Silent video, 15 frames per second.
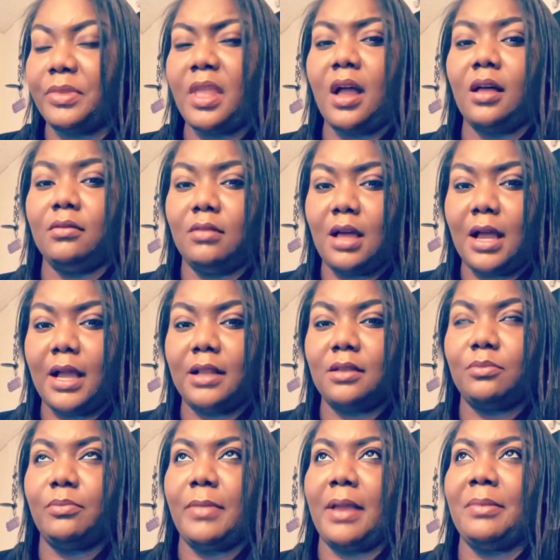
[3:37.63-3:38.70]
a lot,
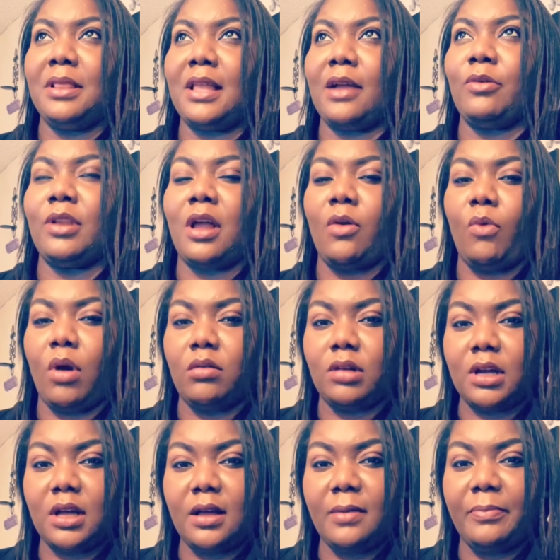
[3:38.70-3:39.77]
maybe when I woke
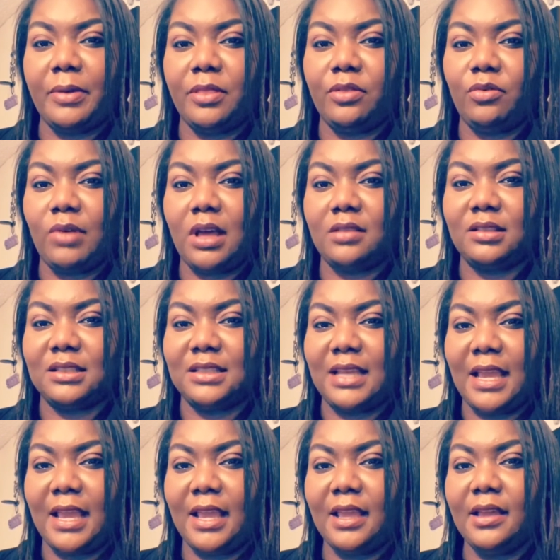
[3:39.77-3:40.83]
up and throughout the
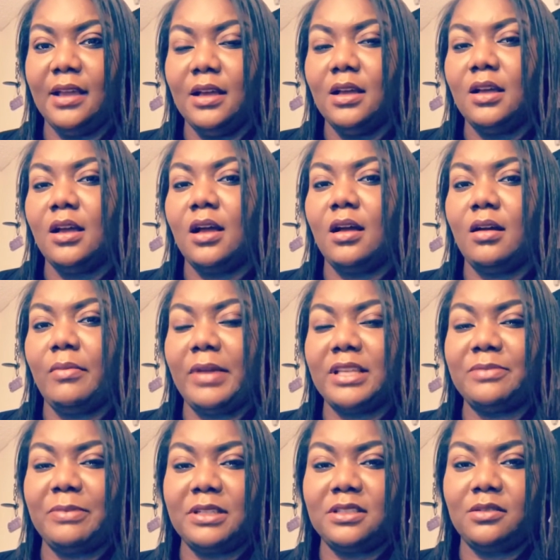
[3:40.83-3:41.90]
day,
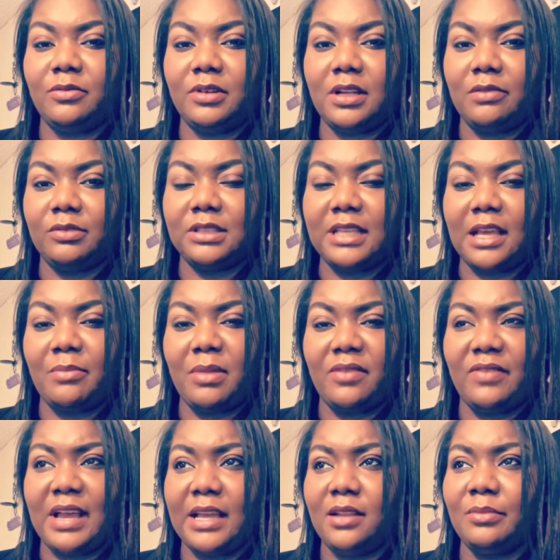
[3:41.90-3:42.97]
especially when I would take my
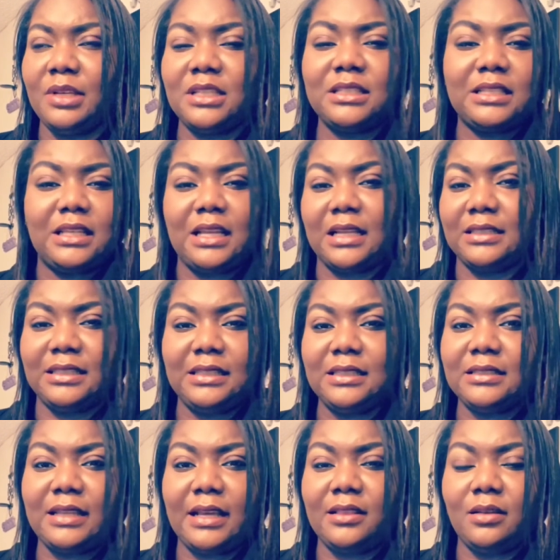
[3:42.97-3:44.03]
vitamins, and I
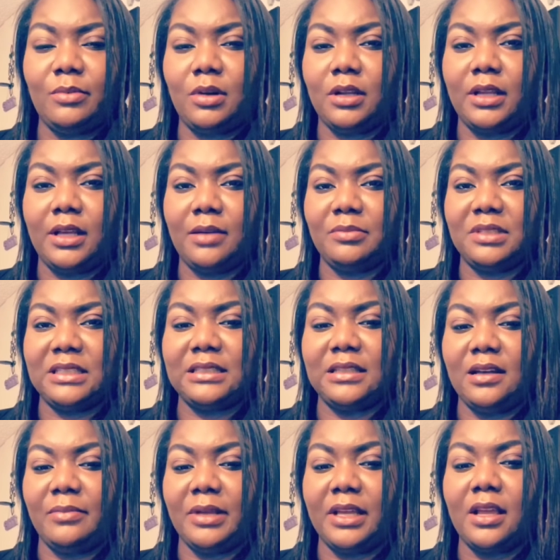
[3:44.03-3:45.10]
didn't take them on an empty
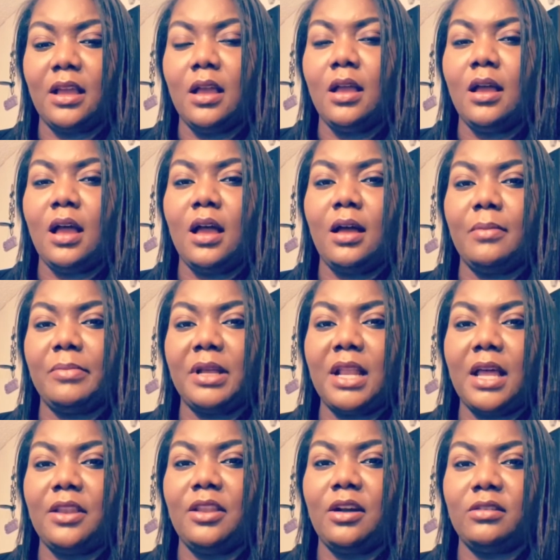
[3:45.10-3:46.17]
stomach, but
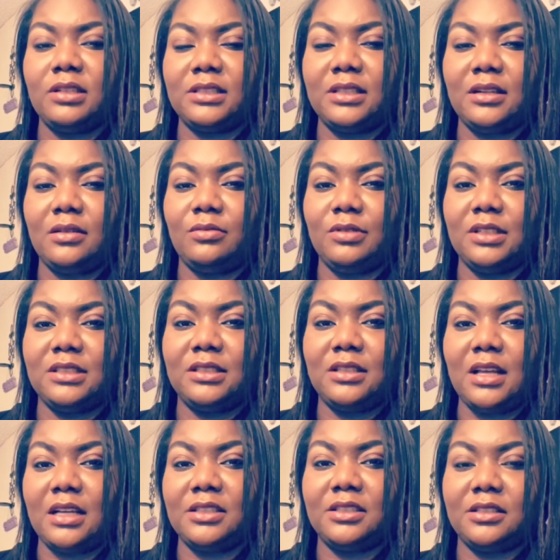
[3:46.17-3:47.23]
I noticed that I was
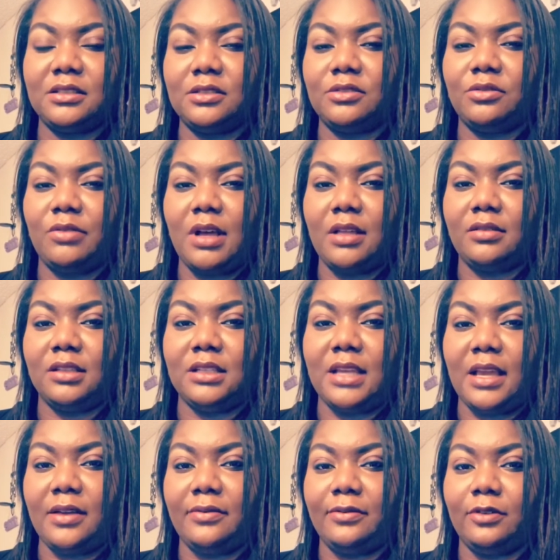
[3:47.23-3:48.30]
nauseous throughout the
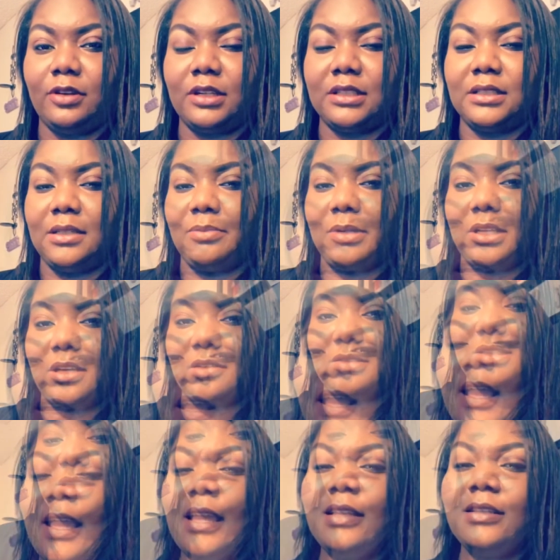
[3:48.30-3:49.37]
day for a DPO.
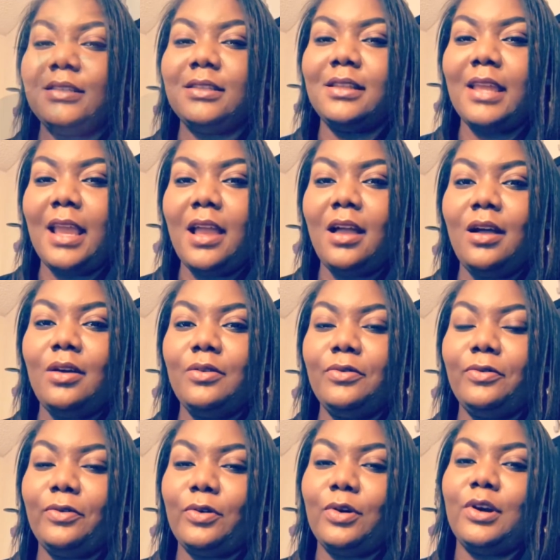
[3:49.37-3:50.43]
And now
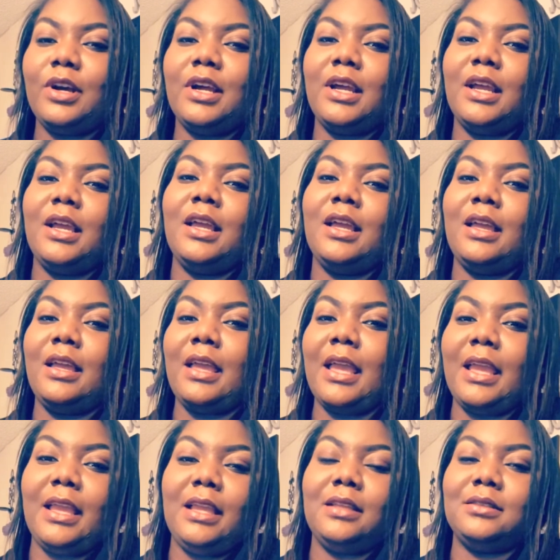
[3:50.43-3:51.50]
for
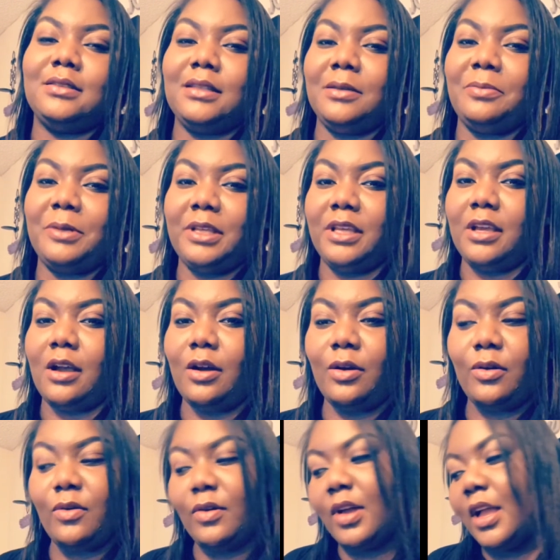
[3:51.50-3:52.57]
8
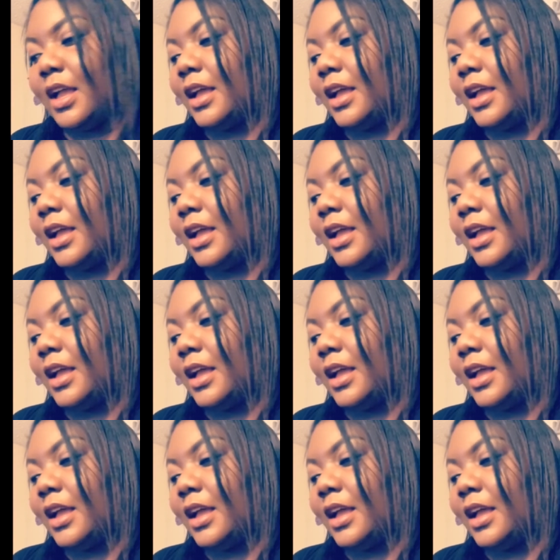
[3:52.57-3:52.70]
DPO,